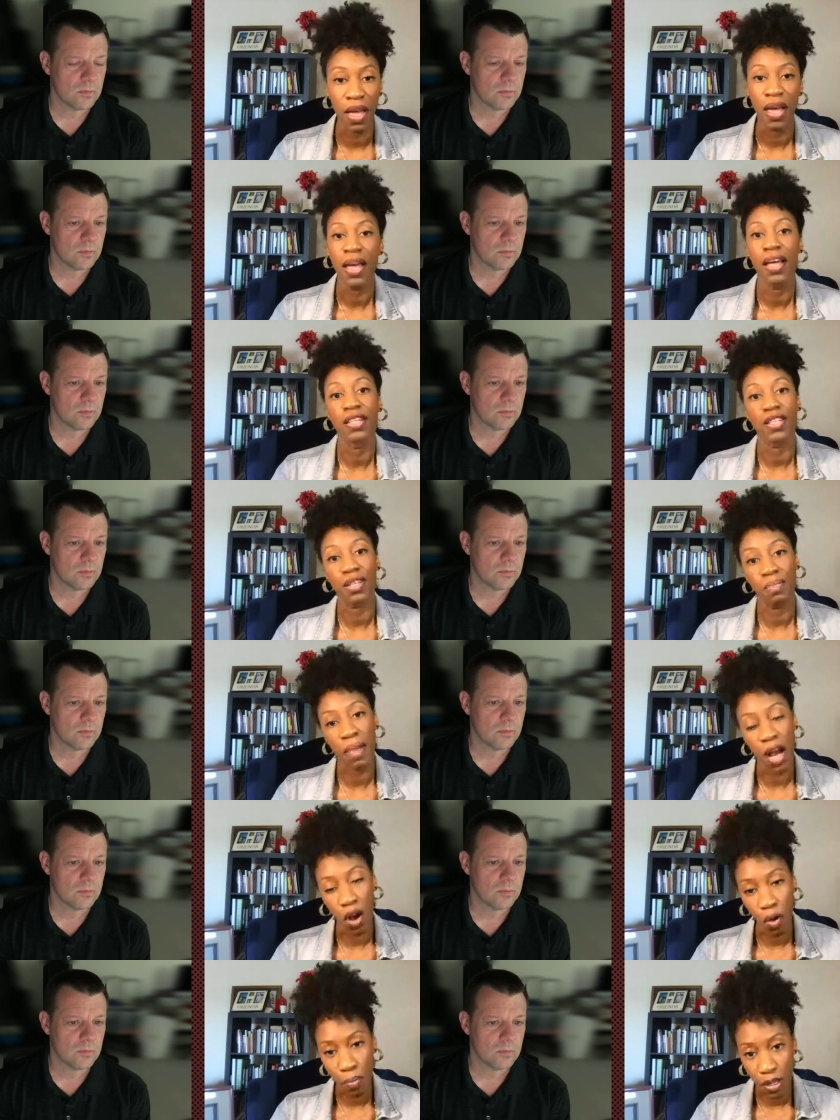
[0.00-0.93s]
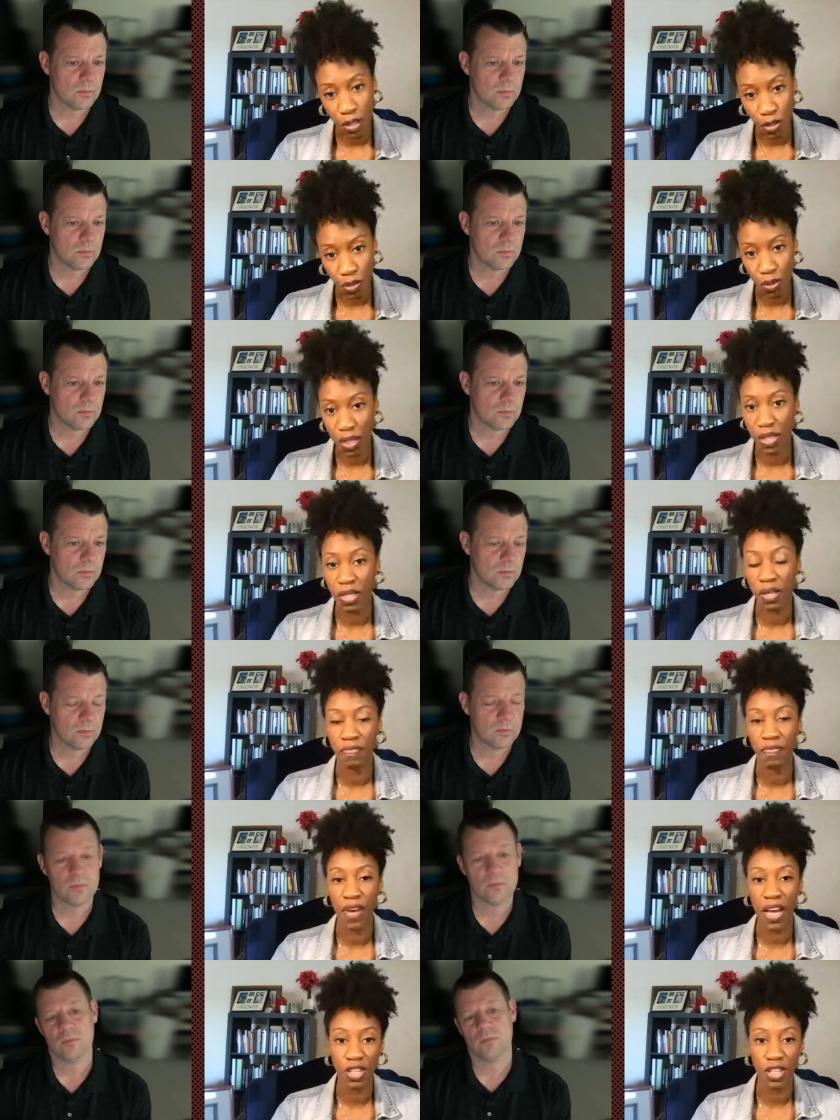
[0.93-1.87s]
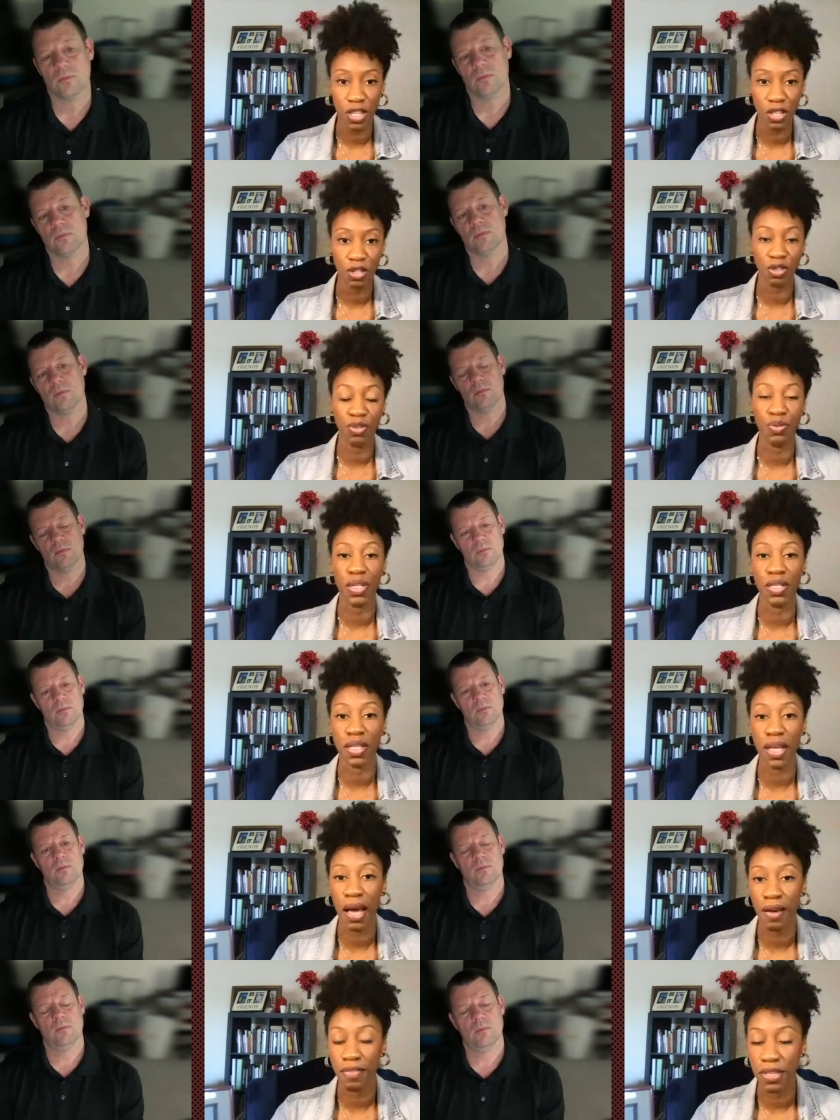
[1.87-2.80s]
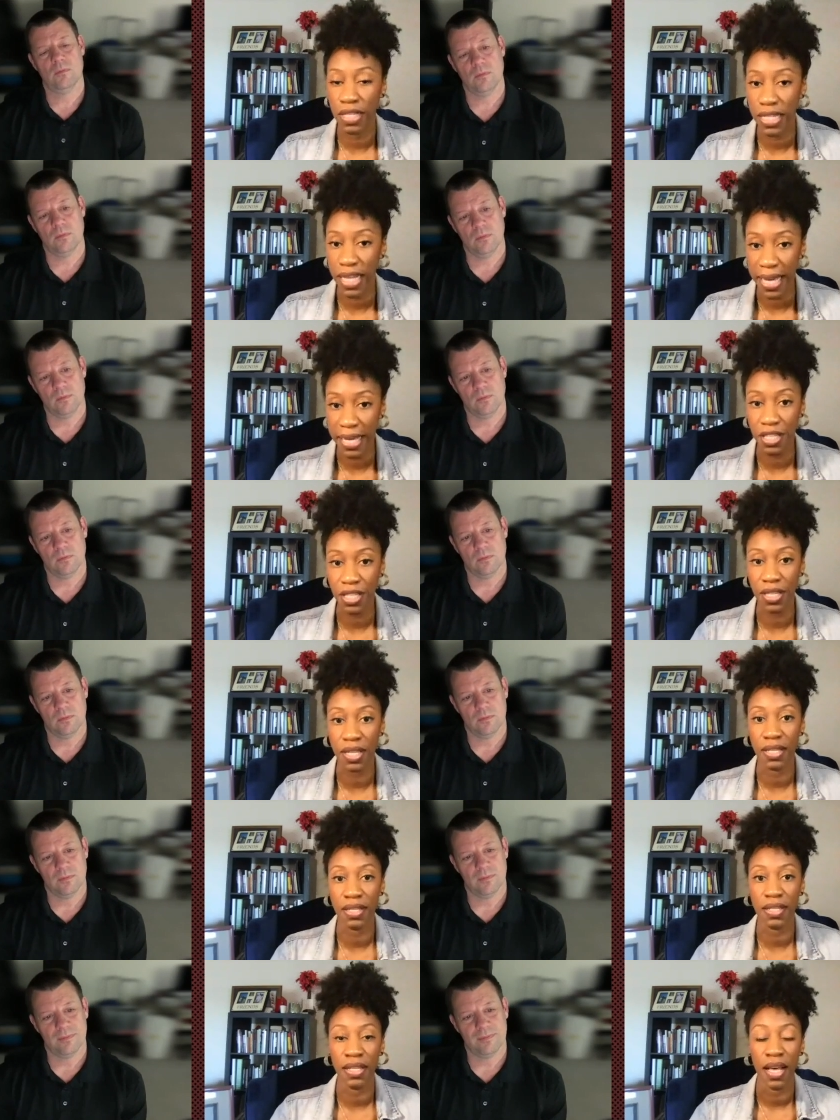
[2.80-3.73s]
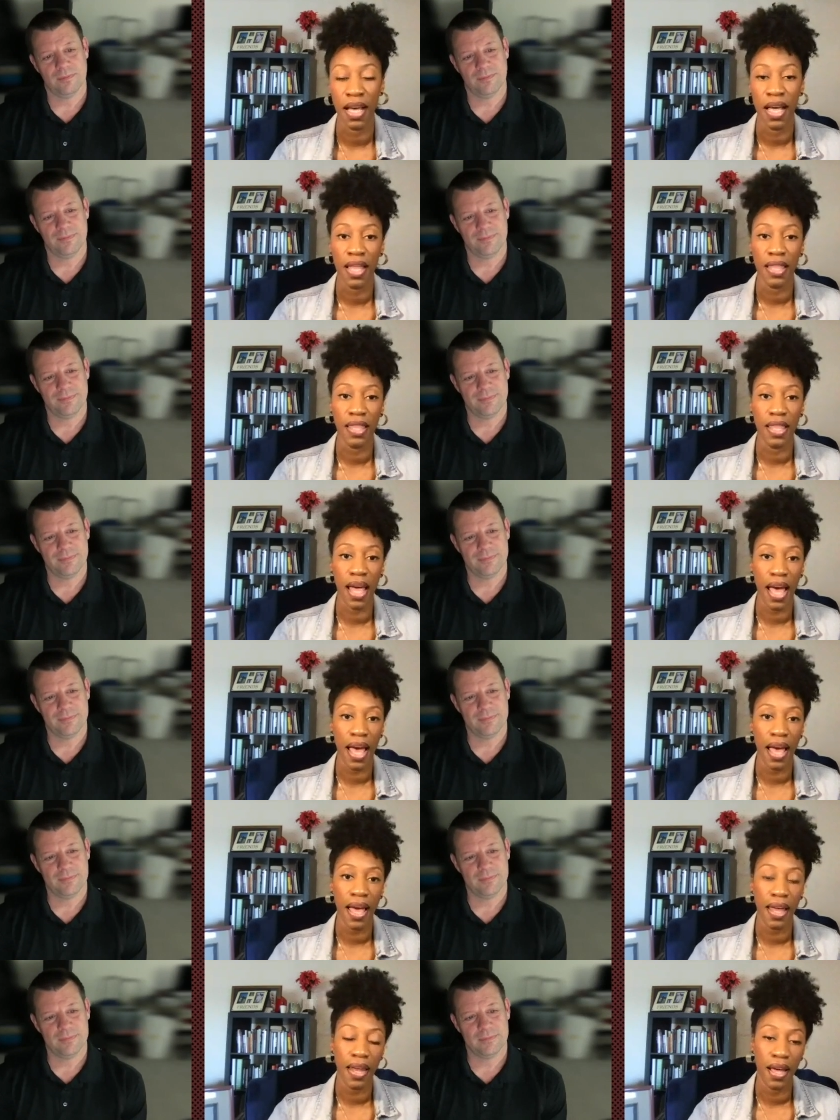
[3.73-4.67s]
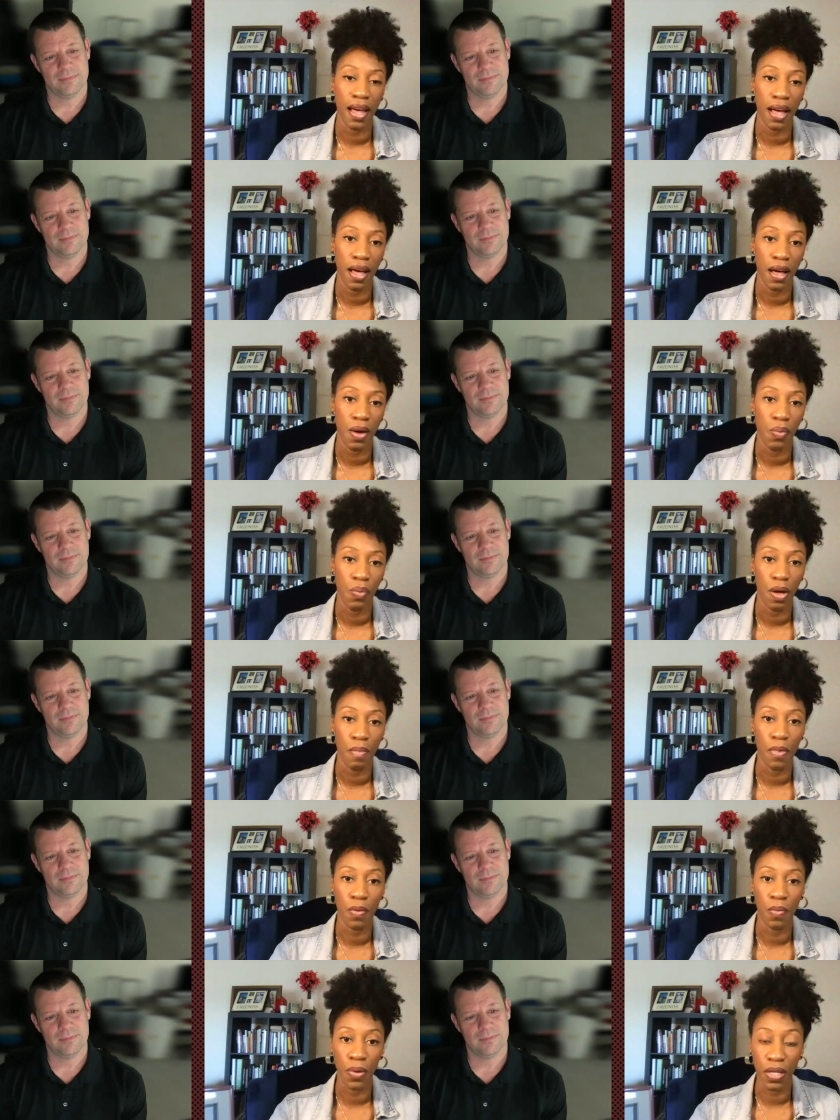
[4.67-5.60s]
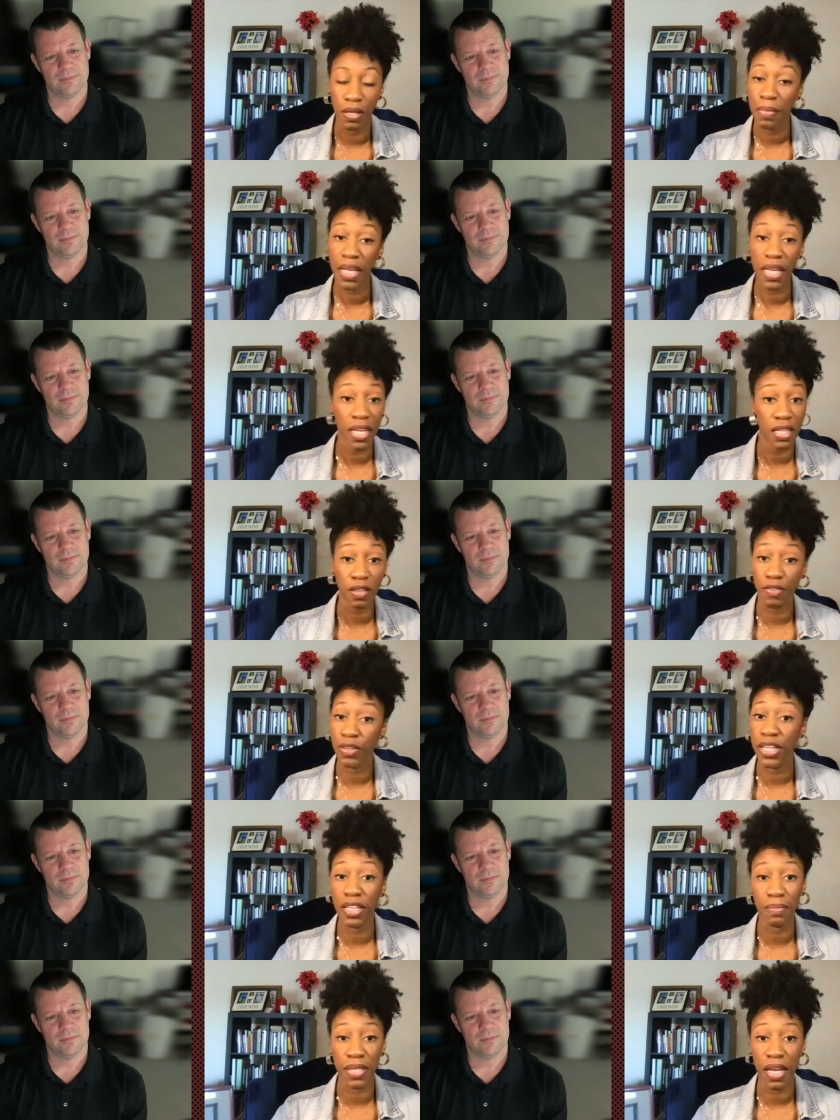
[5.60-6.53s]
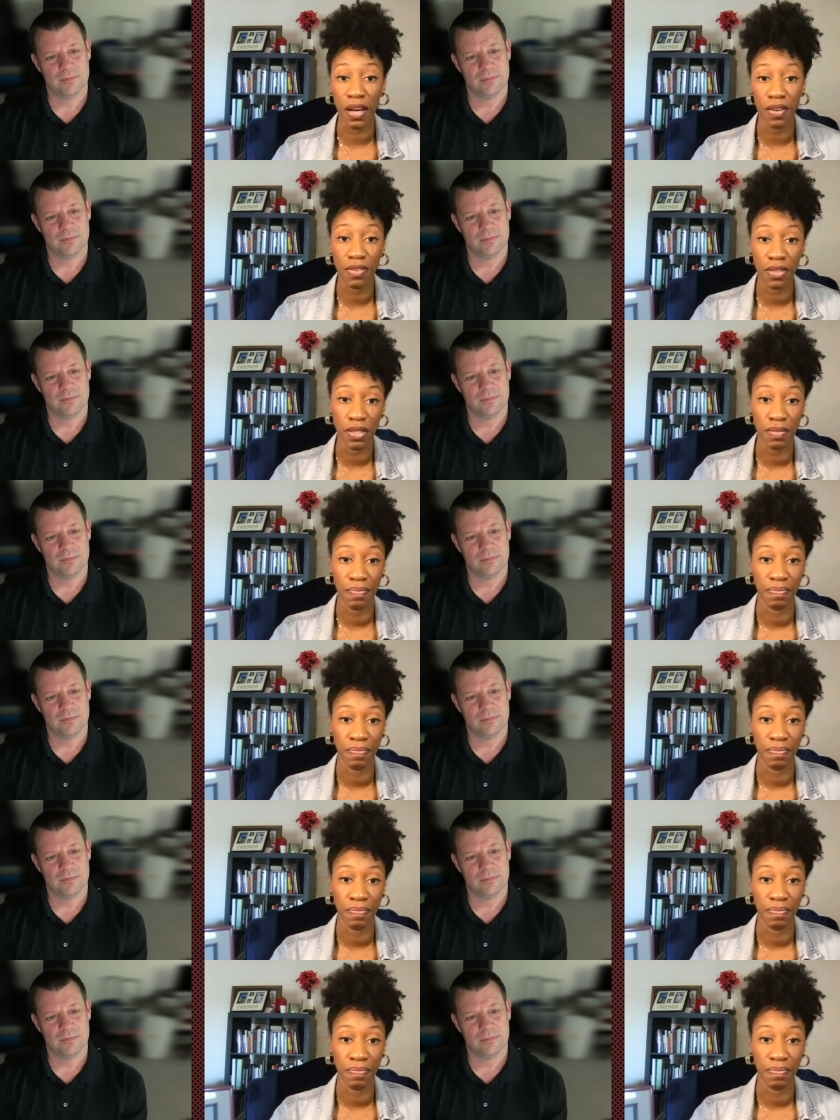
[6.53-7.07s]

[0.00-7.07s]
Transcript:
Speaker 1: And so my hope is through these confessions, through these conversations, that uh, women really begin to free themselves.